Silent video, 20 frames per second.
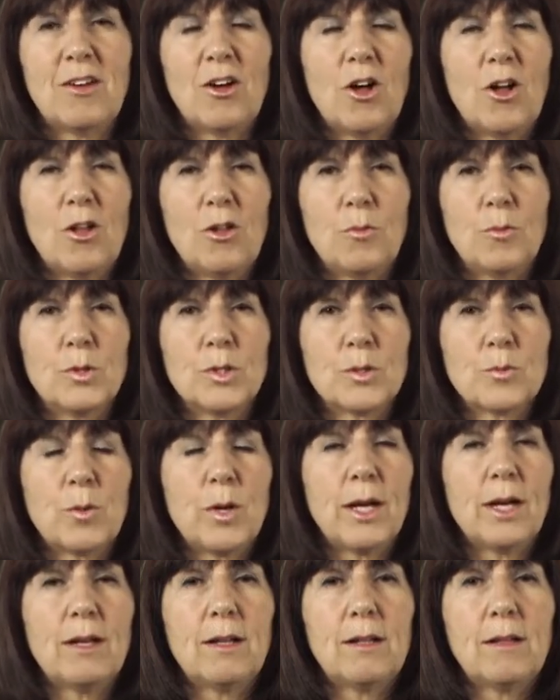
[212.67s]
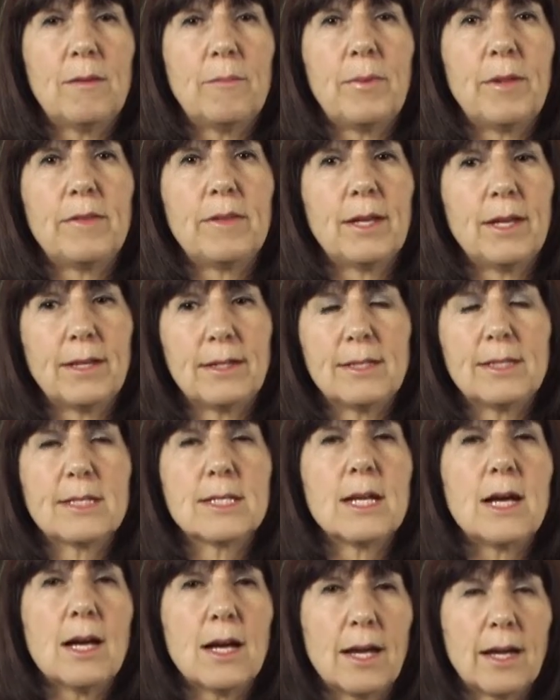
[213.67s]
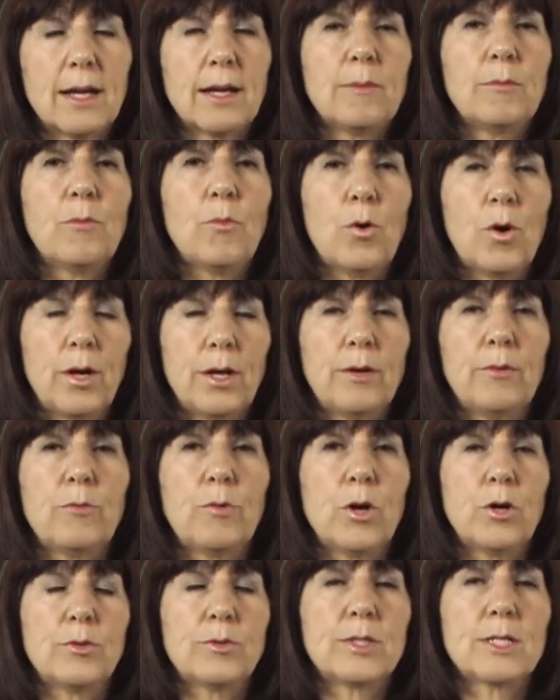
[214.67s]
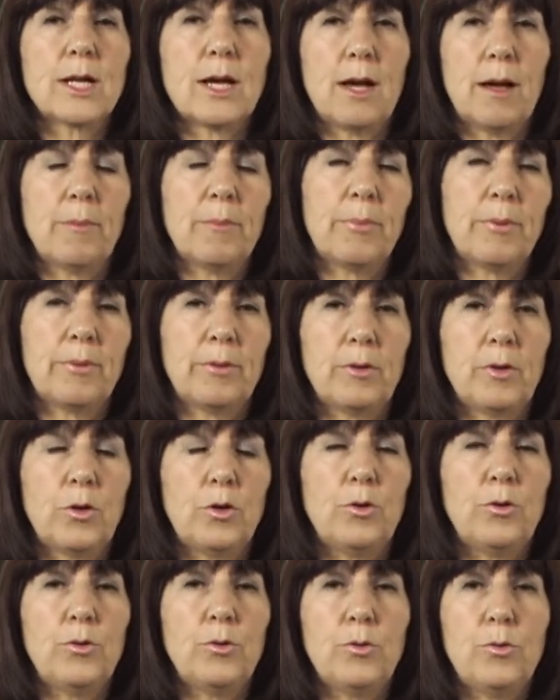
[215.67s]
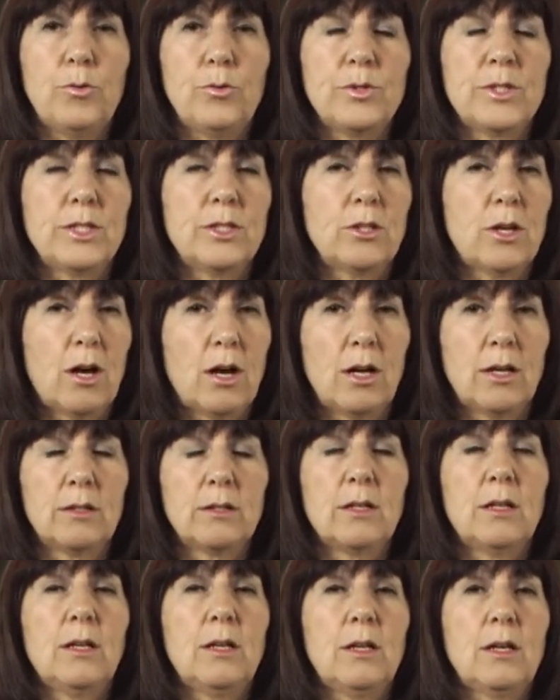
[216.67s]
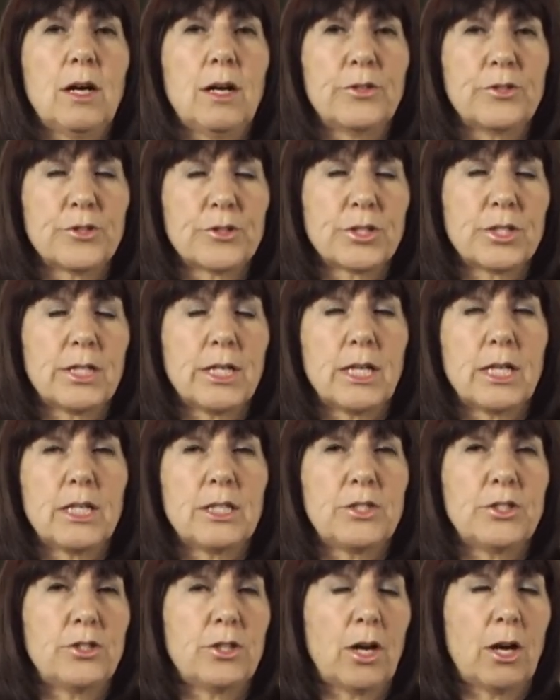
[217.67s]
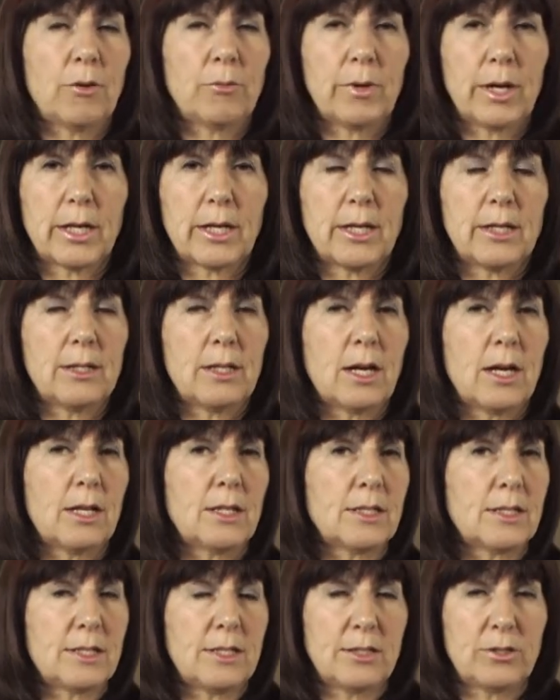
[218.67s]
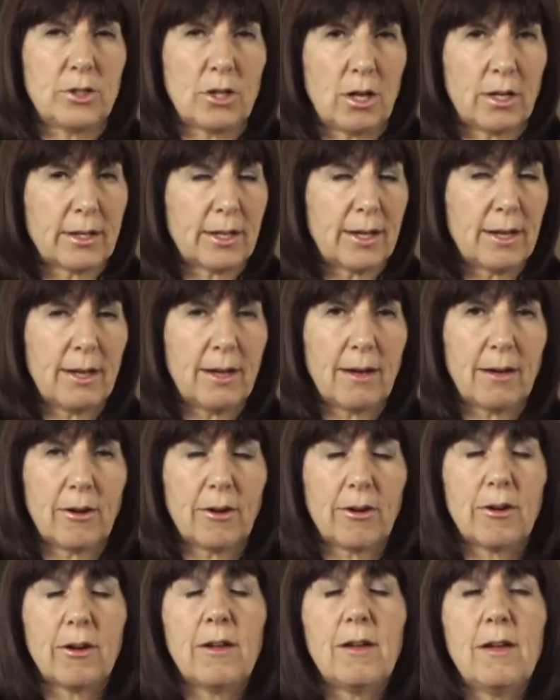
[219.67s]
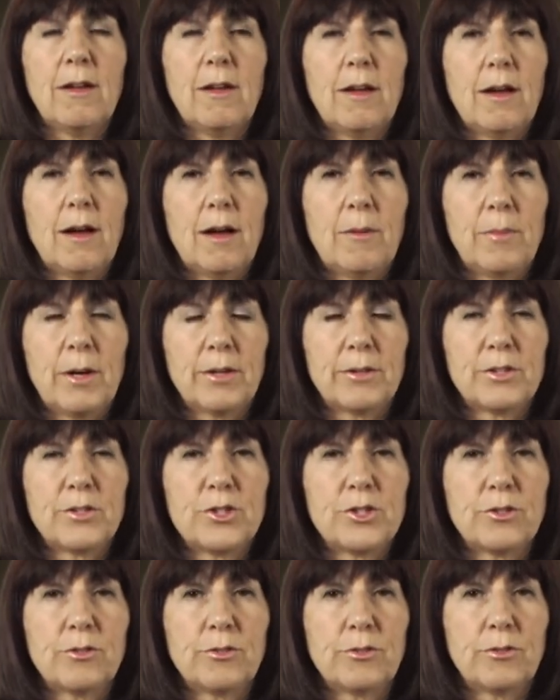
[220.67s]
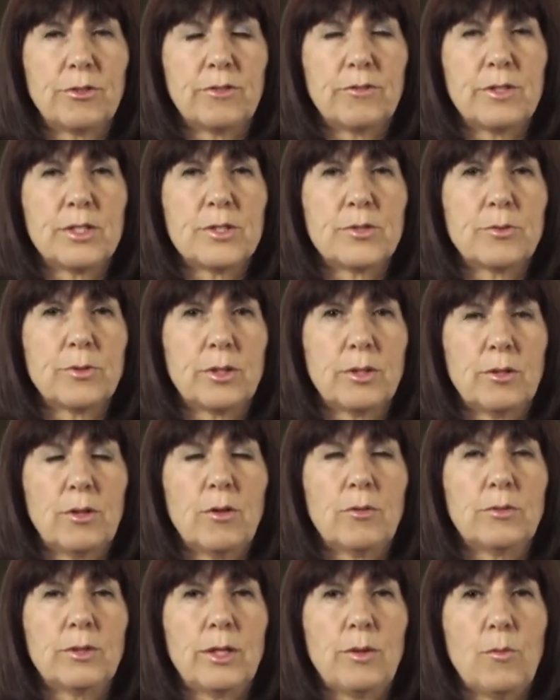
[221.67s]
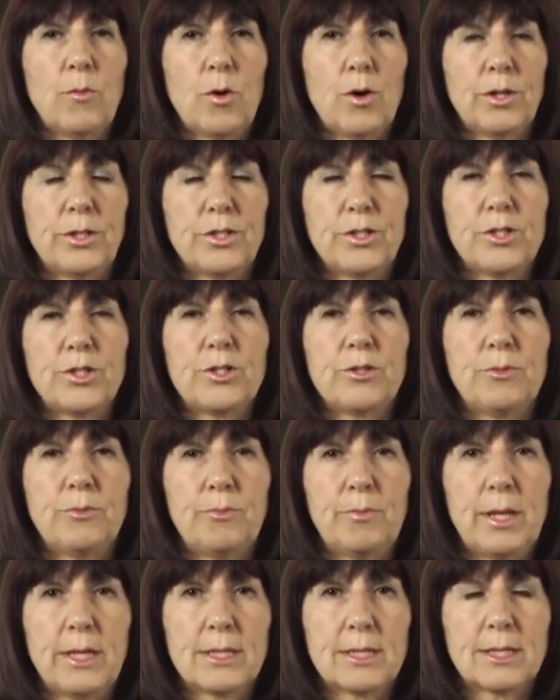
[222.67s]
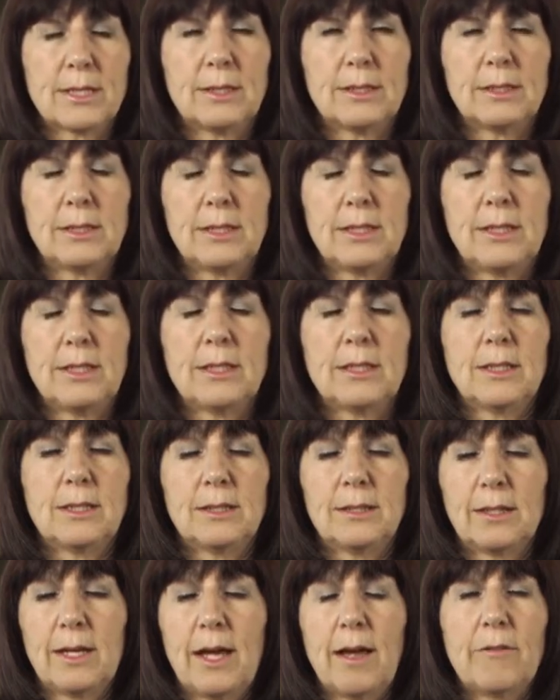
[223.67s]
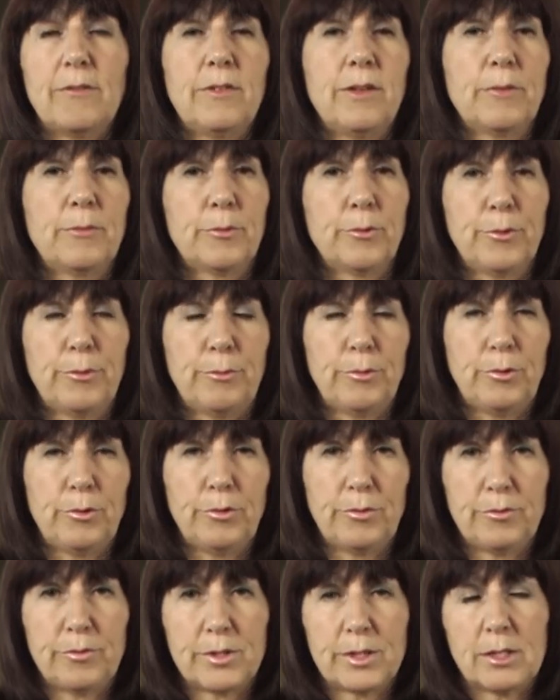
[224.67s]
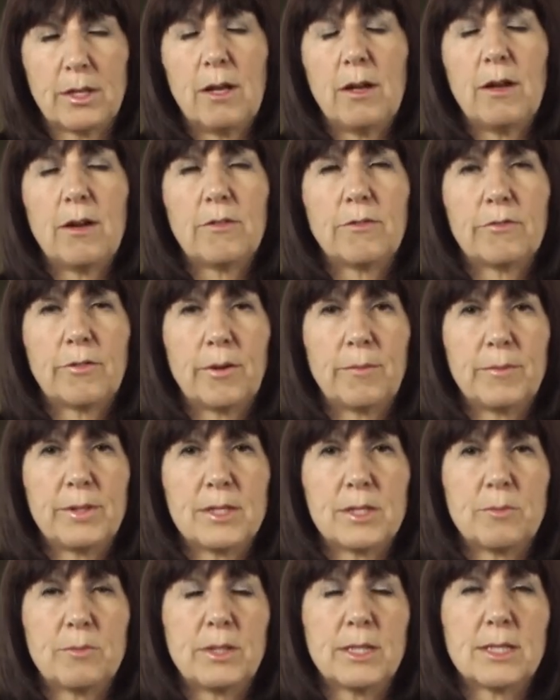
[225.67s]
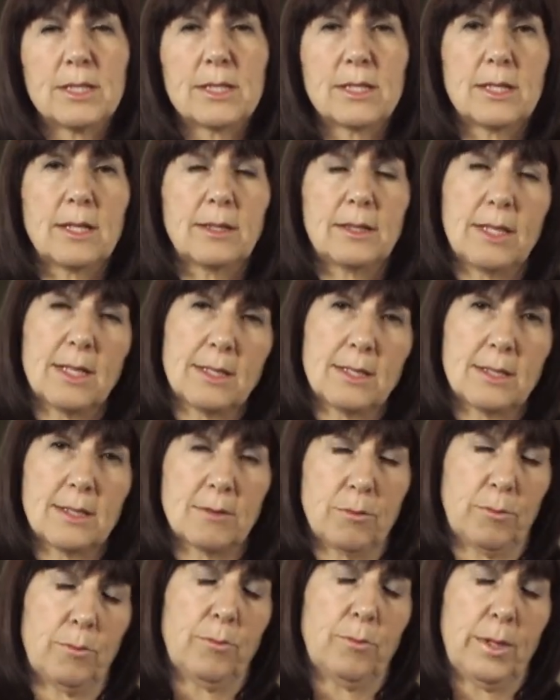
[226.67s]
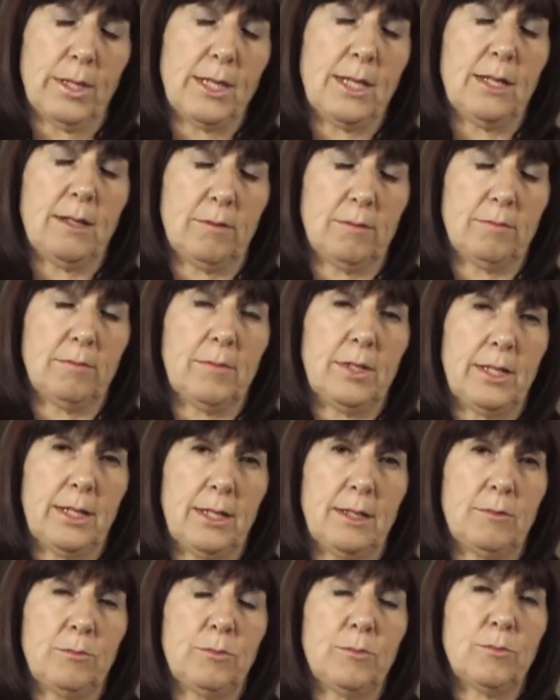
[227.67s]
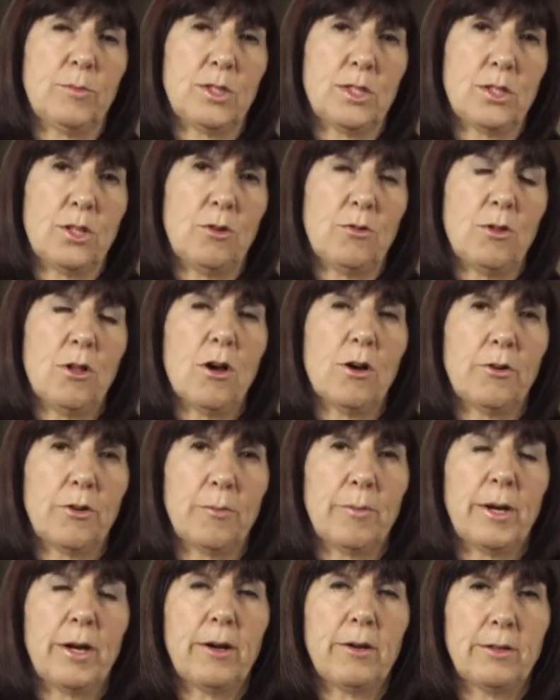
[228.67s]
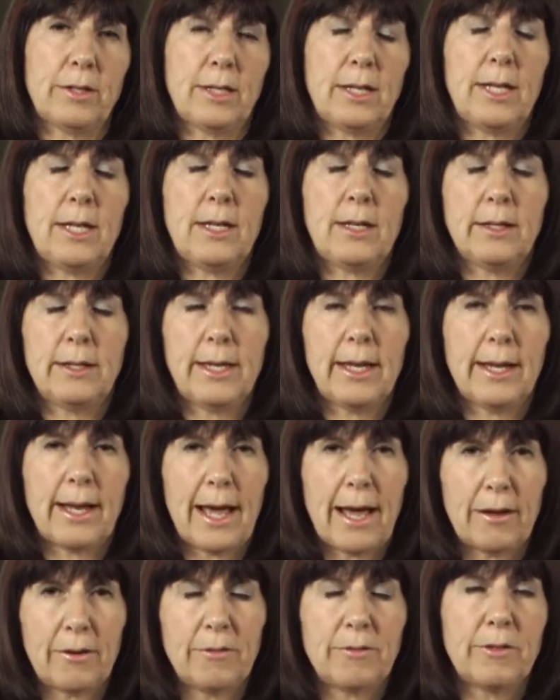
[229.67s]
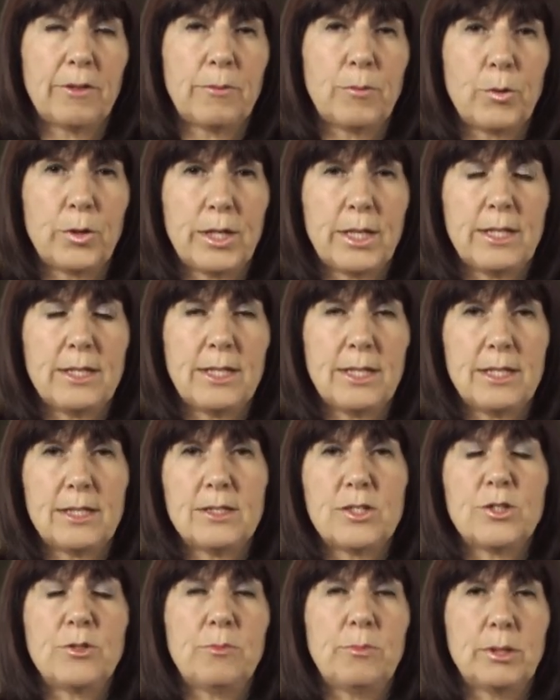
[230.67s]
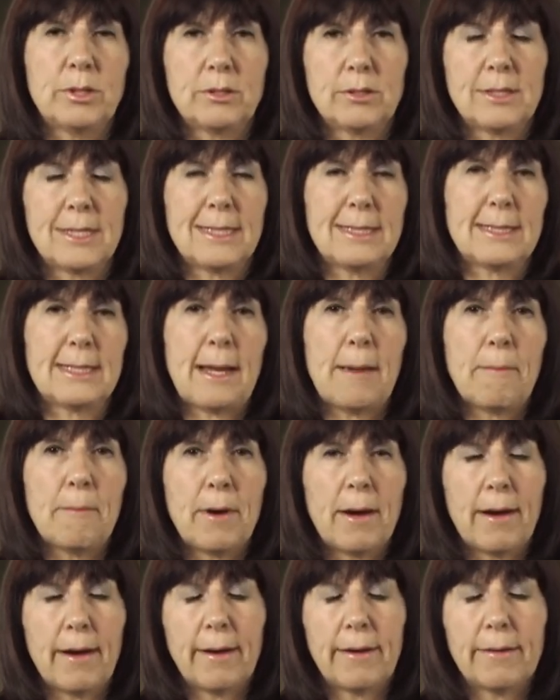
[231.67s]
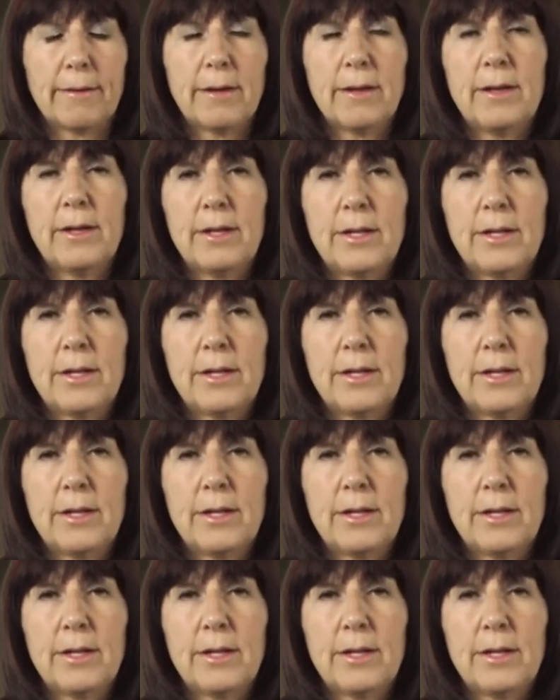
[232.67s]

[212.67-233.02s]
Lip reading: All was well, but then in time, one rose up who did not understand, did not recognize, did not care about the children of Israel, only wanted to basically have them removed from his midst, unless when it was no longer apparent that he could get out of them, when he needed to build his empire.